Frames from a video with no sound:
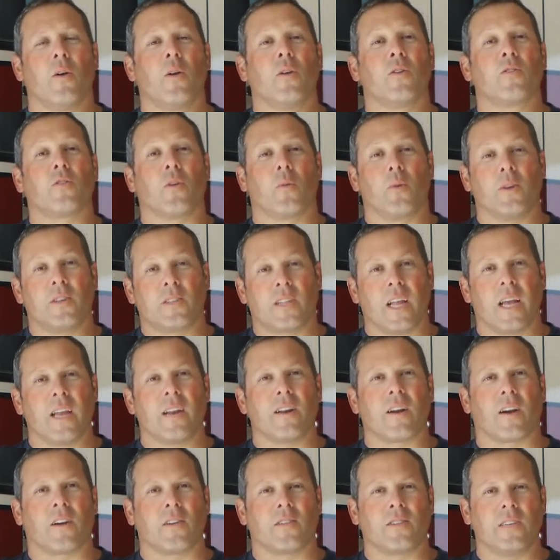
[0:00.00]
so we stayed
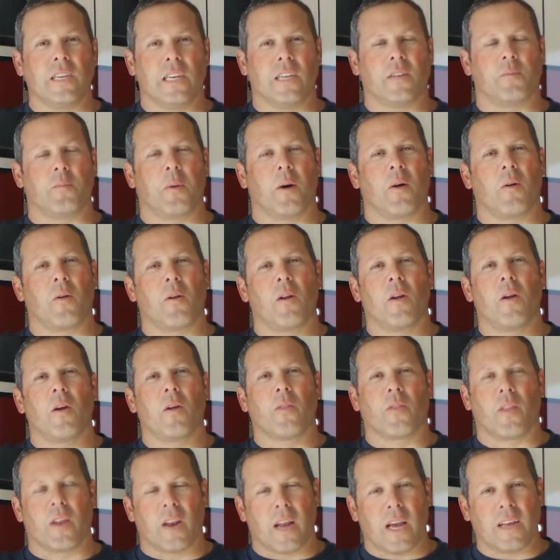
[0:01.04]
in our seats. But
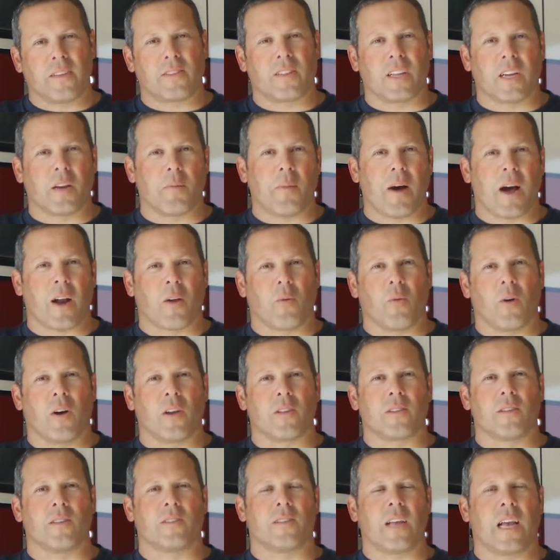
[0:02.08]
the nice thing about it
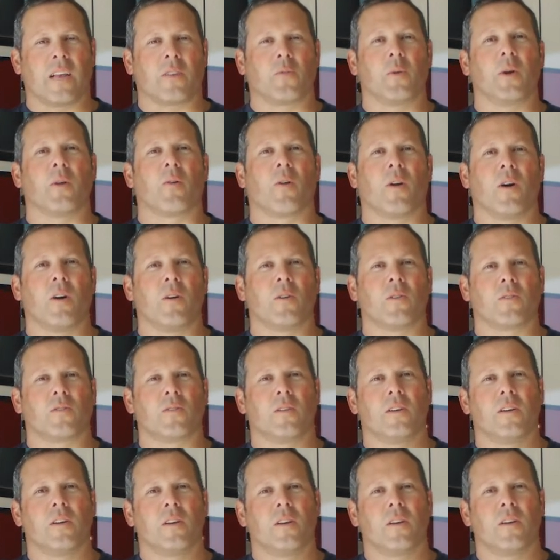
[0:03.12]
was, is as we rose
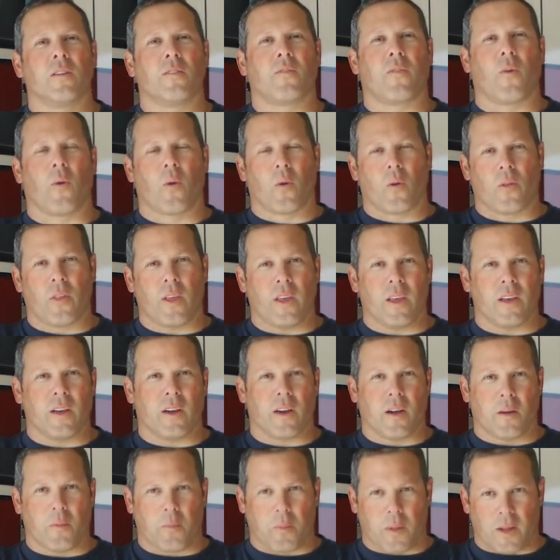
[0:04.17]
for
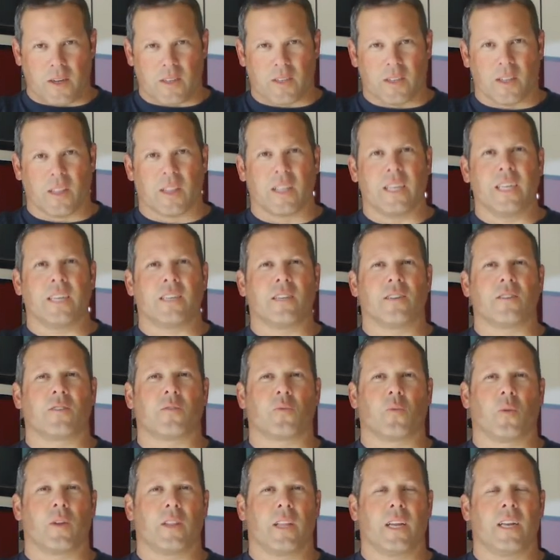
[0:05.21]
the Pledge of Allegiance,
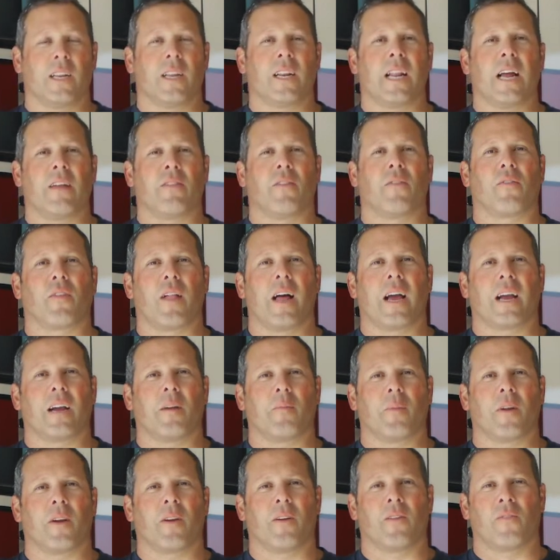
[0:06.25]
when they did have the flag
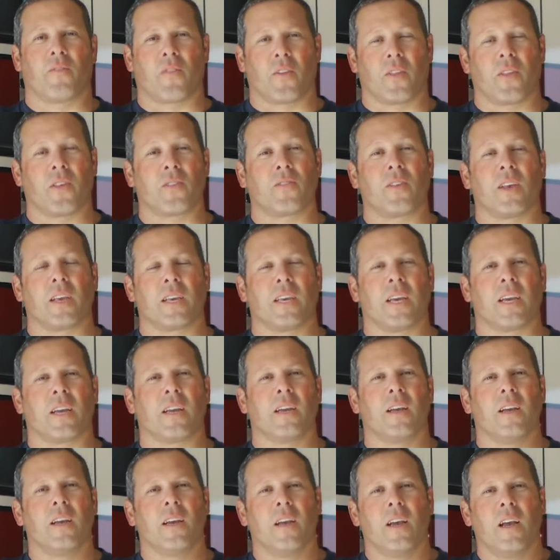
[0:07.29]
up there and for the singing,
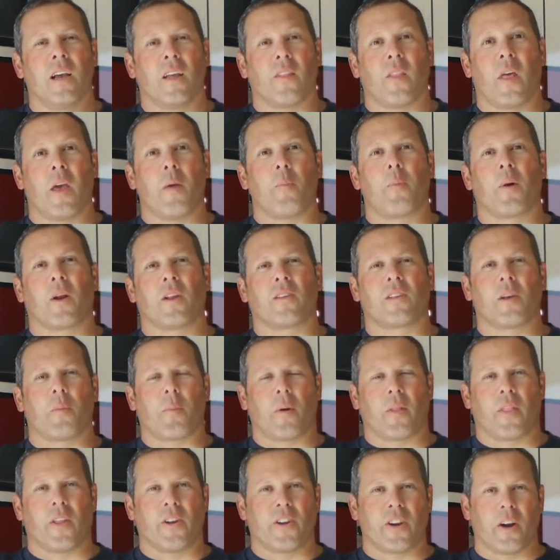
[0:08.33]
they put us up
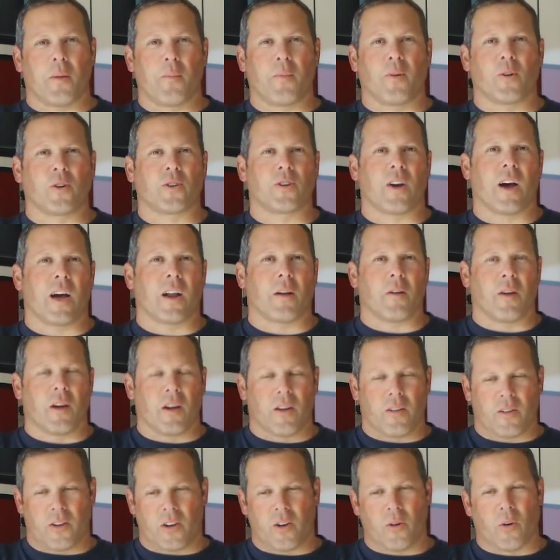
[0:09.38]
on the Jumbotron
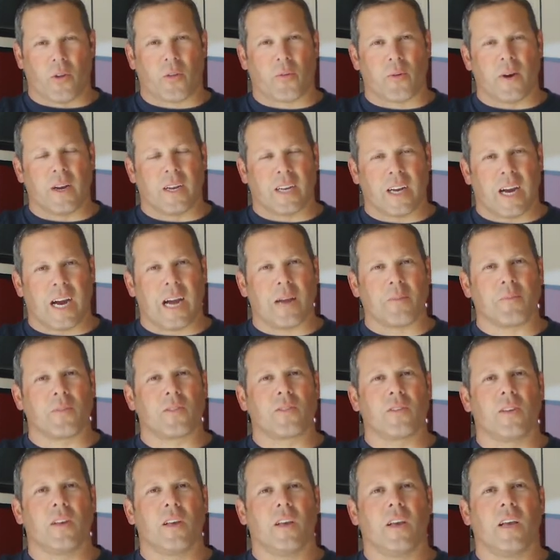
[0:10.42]
2 or 3 times,
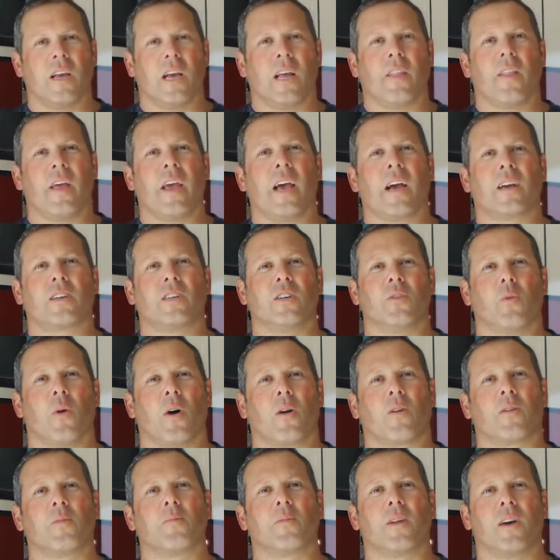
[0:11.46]
and they actually
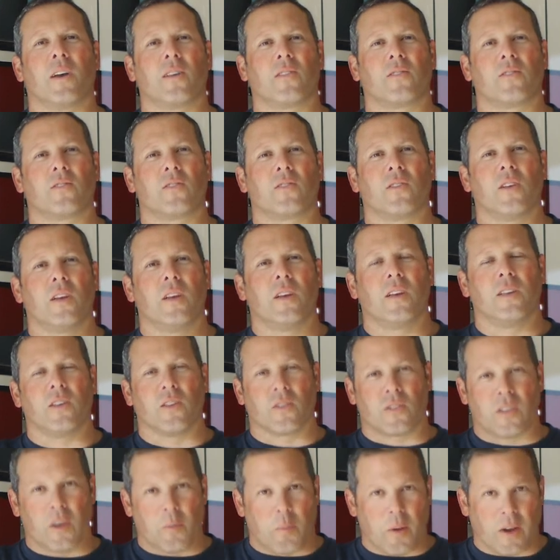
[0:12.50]
welcomed us. You'll
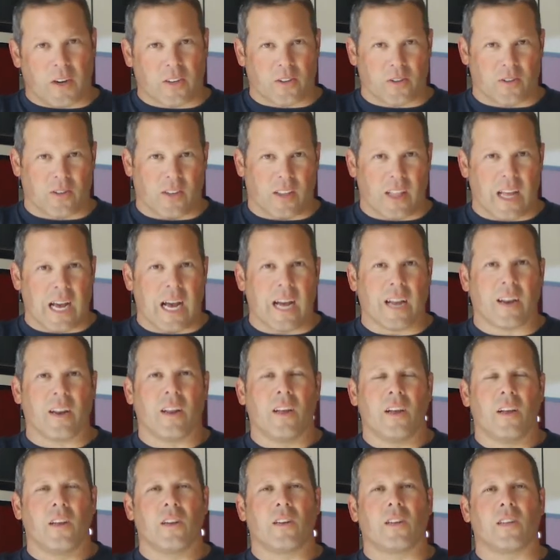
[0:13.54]
see pictures of that
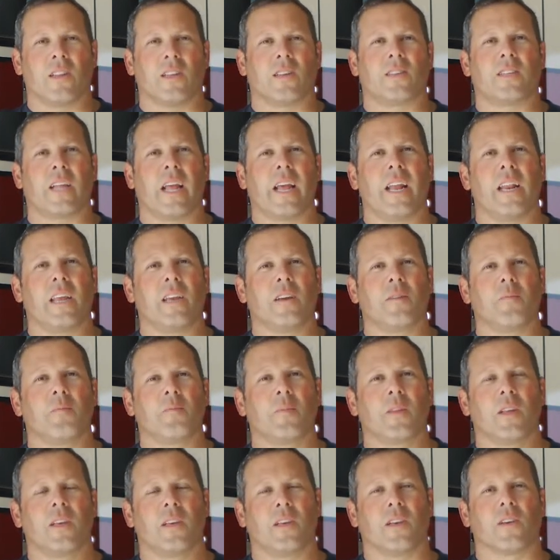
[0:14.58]
to the stadium.
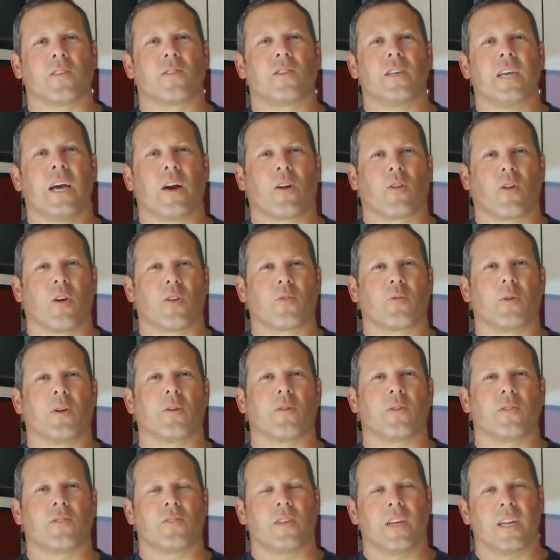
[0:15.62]
You'll see how close we
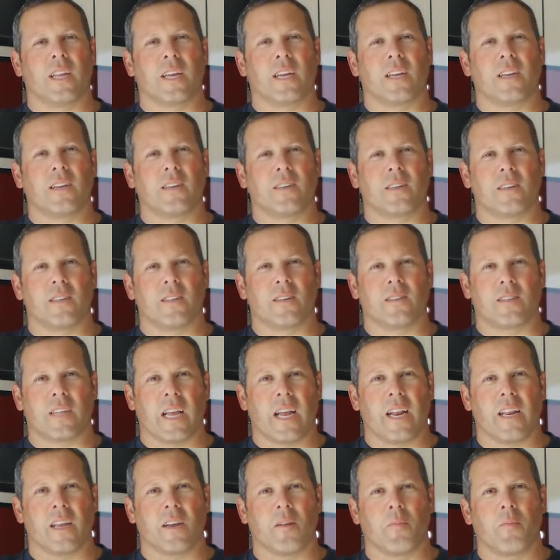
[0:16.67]
were sitting to the
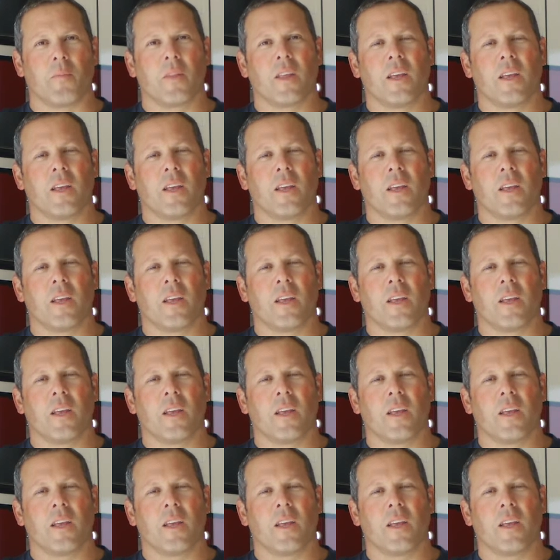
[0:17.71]
stadium.